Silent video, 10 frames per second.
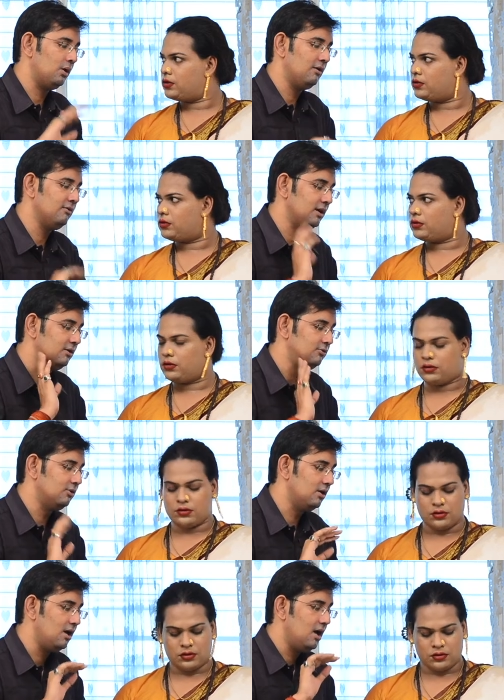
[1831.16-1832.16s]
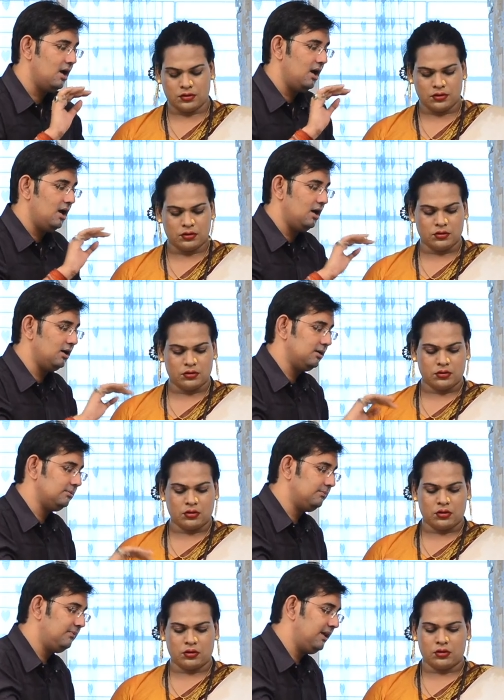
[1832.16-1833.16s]
Speaker 1: Okay, wonderful.
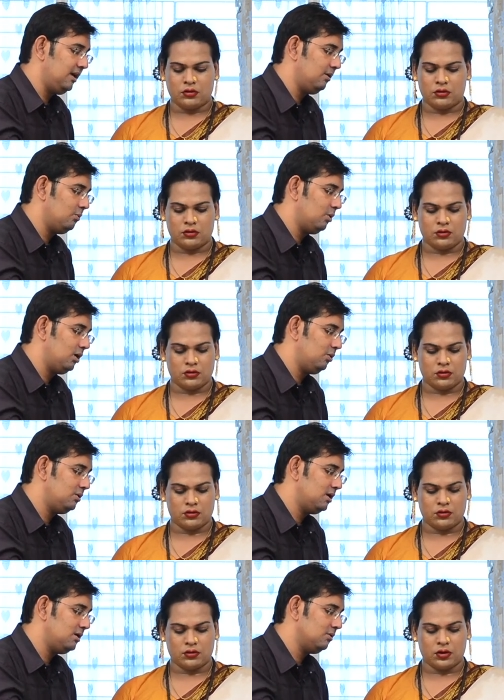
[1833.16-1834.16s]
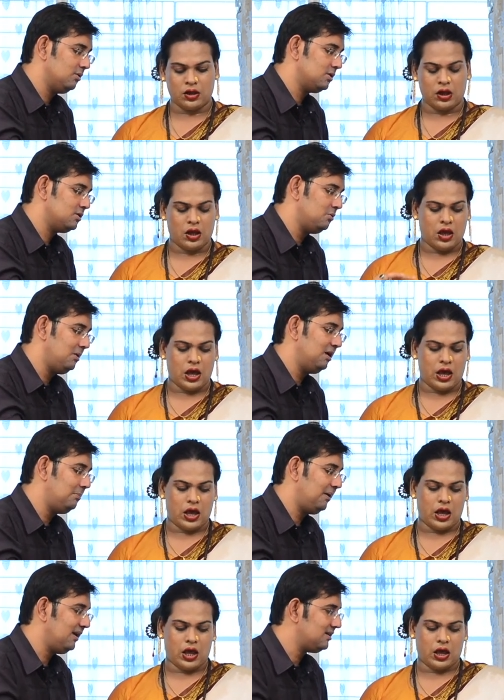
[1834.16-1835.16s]
Uh, then what you did was you
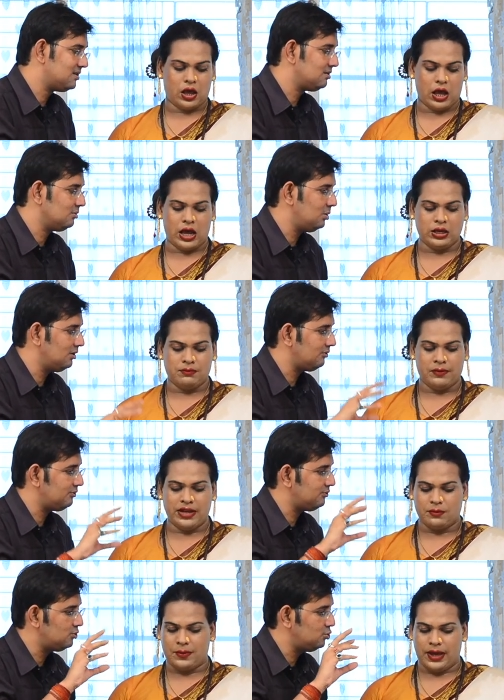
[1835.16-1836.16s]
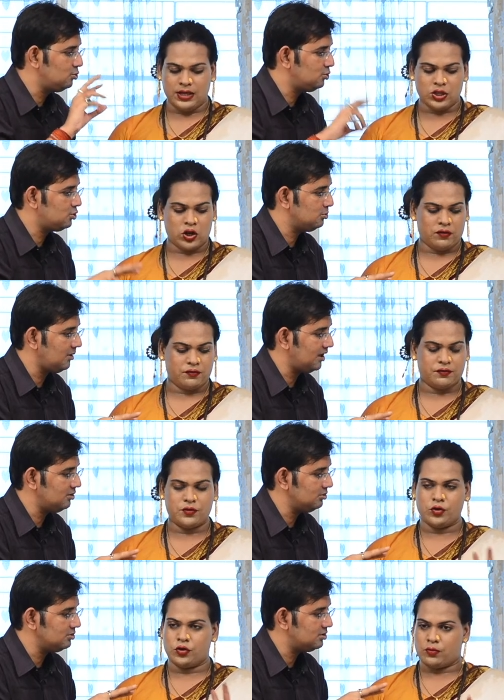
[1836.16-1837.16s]
made a paste I with made a paste two
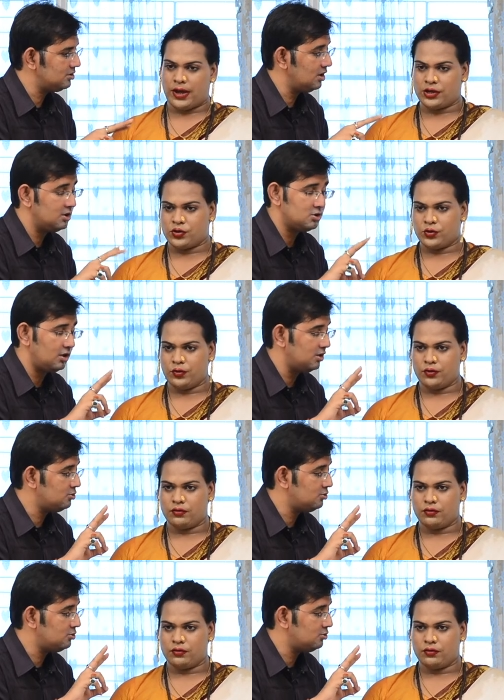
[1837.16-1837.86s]
tomatoes. Two tomato. uh, sorry,